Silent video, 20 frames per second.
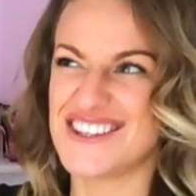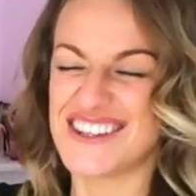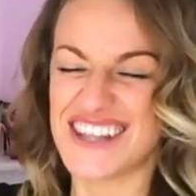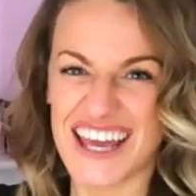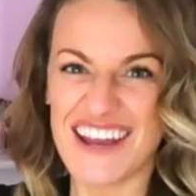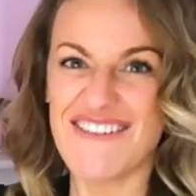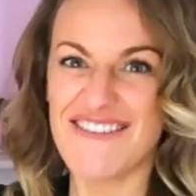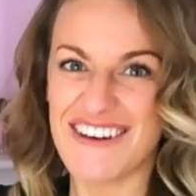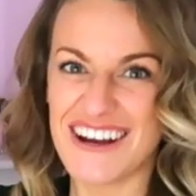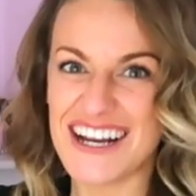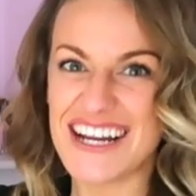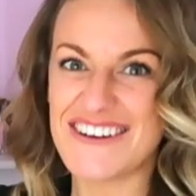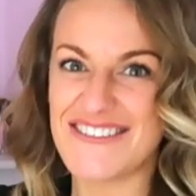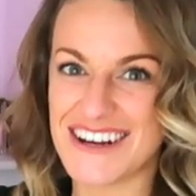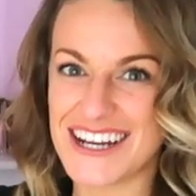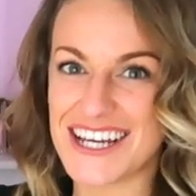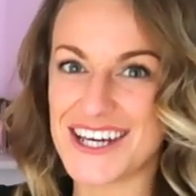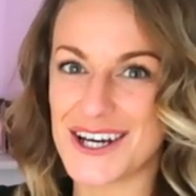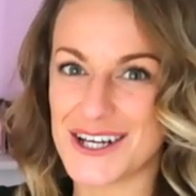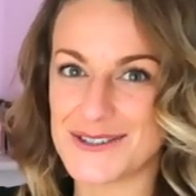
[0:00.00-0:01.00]
They're really,
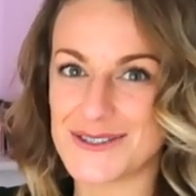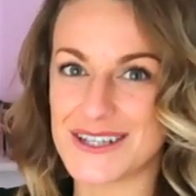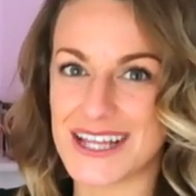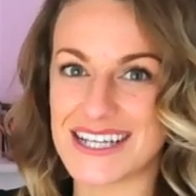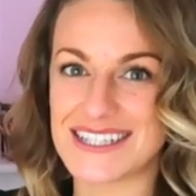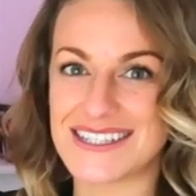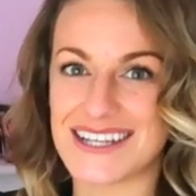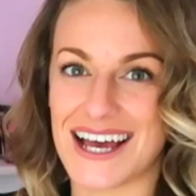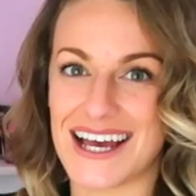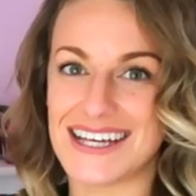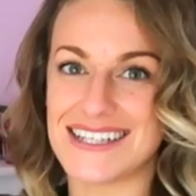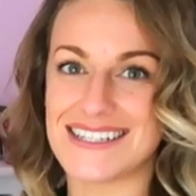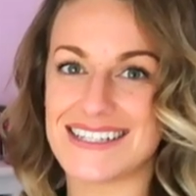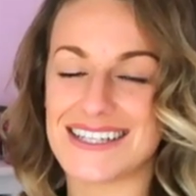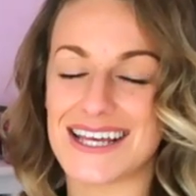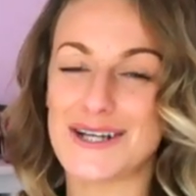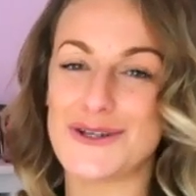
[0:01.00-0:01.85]
really good with their sizes.